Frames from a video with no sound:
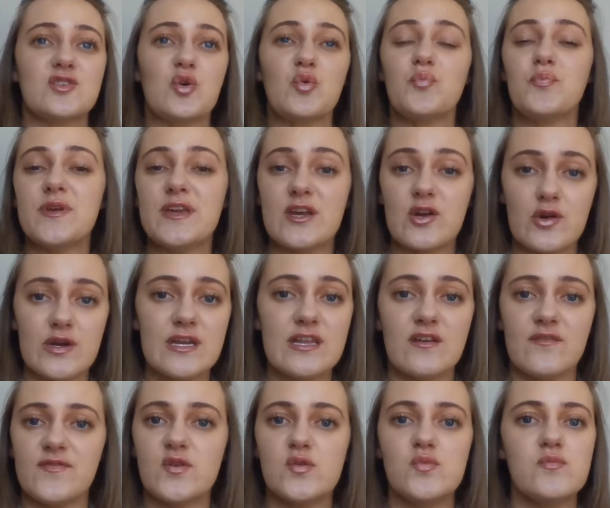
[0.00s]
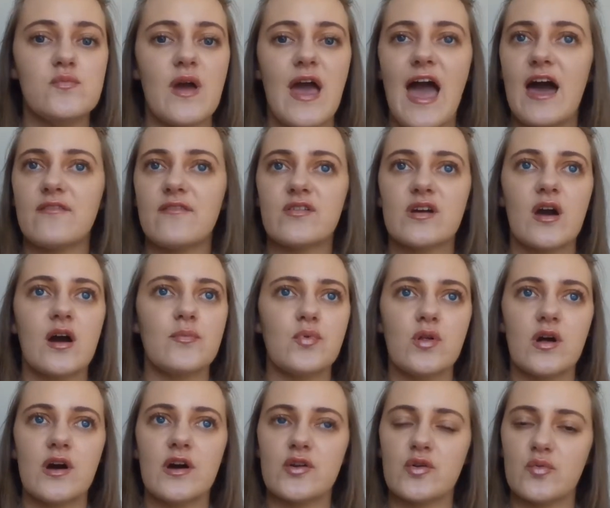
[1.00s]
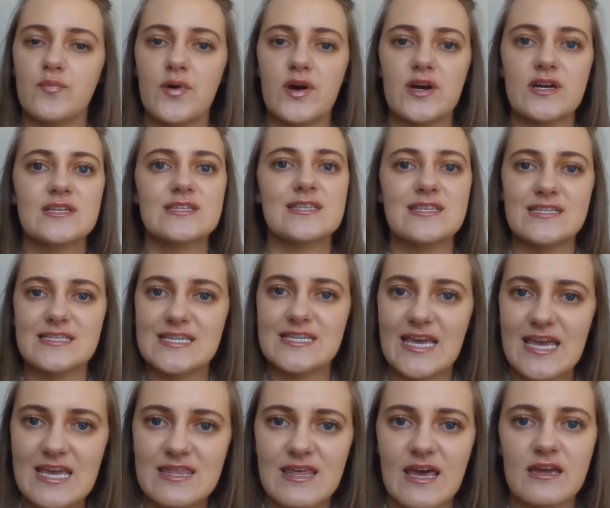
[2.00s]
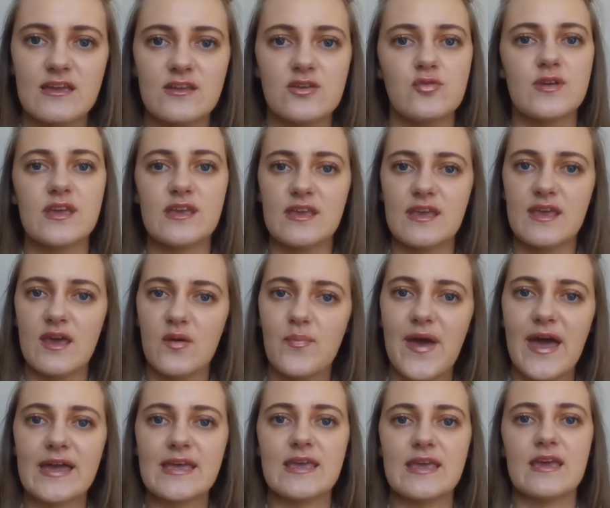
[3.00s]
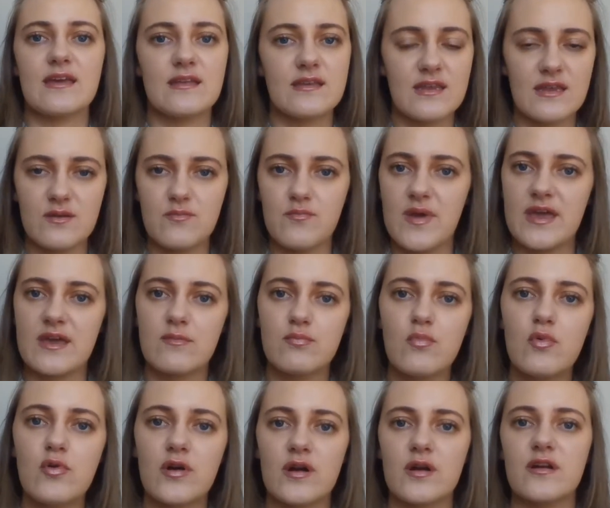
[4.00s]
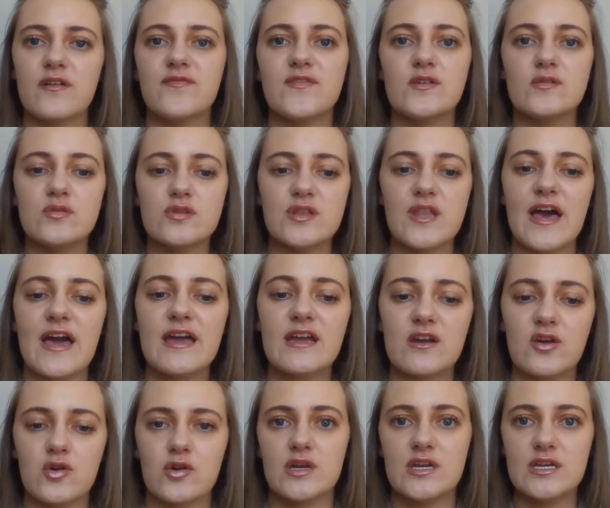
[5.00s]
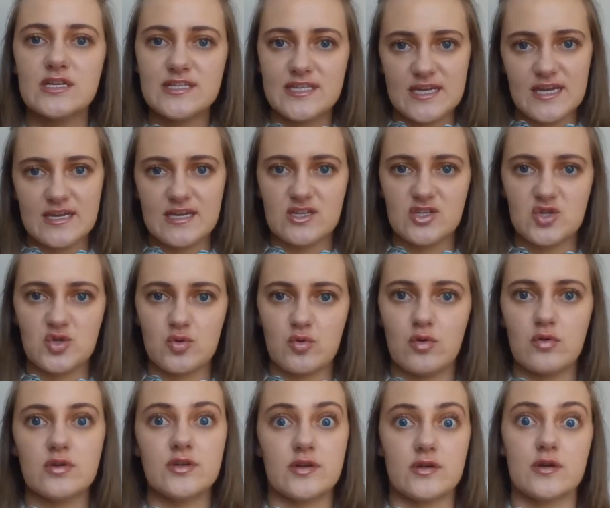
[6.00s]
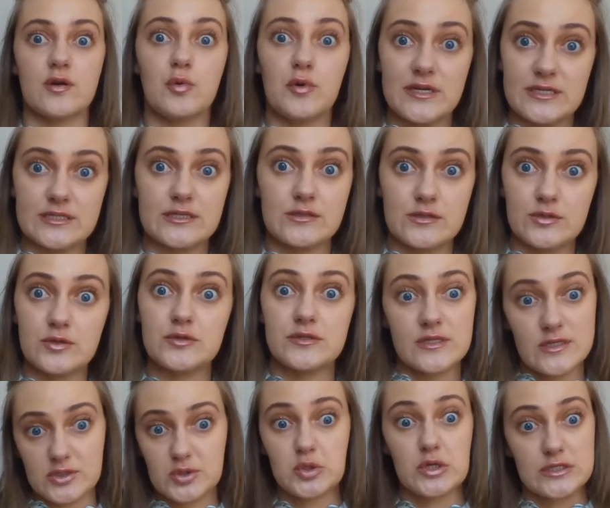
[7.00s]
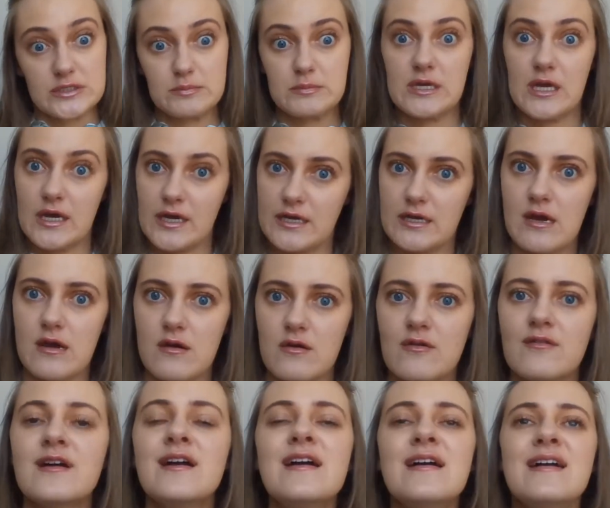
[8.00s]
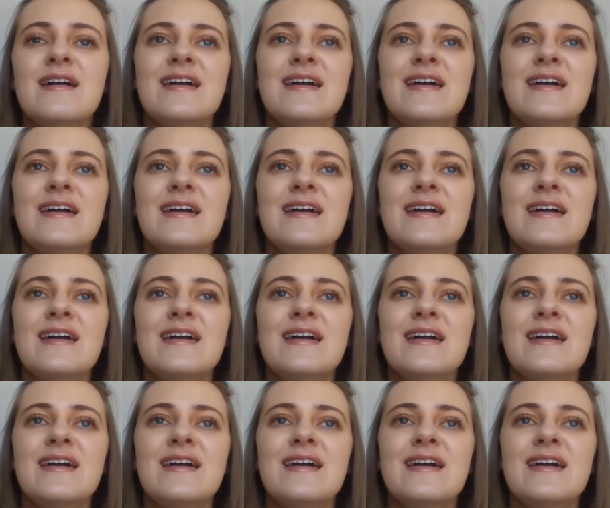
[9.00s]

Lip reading: Don't be greedy. If you have a couple $100, then take that. You can get back in and make more. If you let greed take control, you're going to lose it. Trust me, I know.